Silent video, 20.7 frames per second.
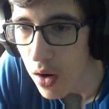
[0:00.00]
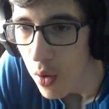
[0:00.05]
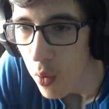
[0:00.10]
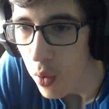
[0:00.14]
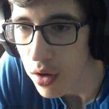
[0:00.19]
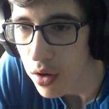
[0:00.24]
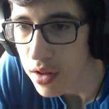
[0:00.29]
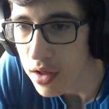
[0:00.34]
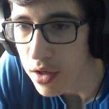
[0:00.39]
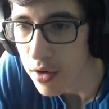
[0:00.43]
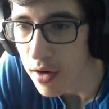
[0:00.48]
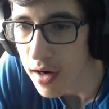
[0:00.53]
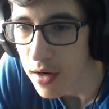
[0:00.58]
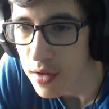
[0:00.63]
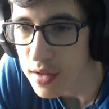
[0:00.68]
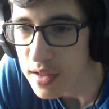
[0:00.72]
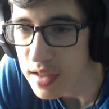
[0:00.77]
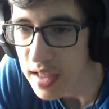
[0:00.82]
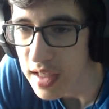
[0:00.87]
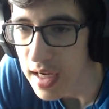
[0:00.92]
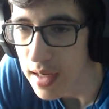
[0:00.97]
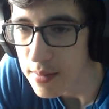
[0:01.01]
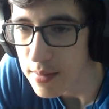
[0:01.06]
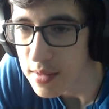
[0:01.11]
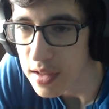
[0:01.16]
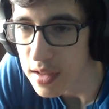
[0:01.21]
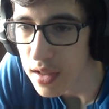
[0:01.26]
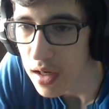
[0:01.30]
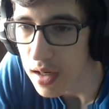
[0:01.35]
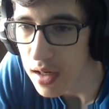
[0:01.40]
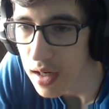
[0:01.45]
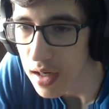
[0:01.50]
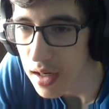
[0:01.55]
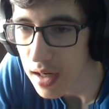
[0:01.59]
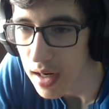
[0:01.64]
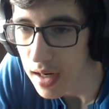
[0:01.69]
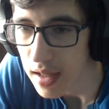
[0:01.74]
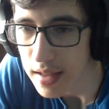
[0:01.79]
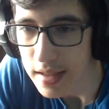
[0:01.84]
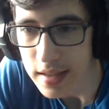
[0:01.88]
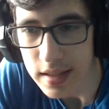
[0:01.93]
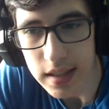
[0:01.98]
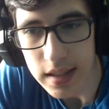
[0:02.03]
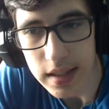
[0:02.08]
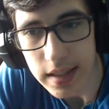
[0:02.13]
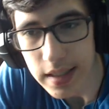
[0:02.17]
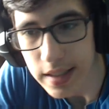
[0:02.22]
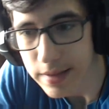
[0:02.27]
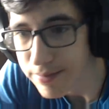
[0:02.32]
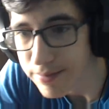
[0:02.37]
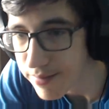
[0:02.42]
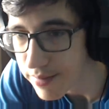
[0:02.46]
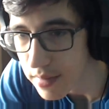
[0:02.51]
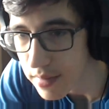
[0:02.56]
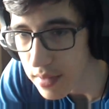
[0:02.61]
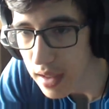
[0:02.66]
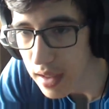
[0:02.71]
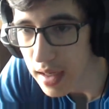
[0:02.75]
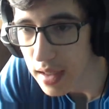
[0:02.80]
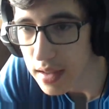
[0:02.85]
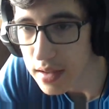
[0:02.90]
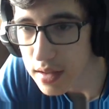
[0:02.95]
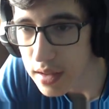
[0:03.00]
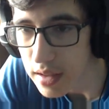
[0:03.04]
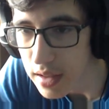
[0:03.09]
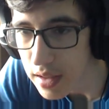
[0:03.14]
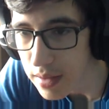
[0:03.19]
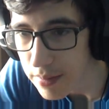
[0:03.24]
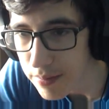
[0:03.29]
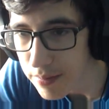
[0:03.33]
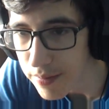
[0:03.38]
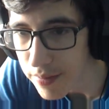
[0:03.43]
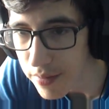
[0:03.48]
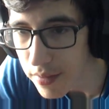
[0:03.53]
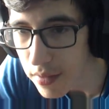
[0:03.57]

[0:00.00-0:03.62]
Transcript: What are the cryos' names in Yakan Island? Ask him.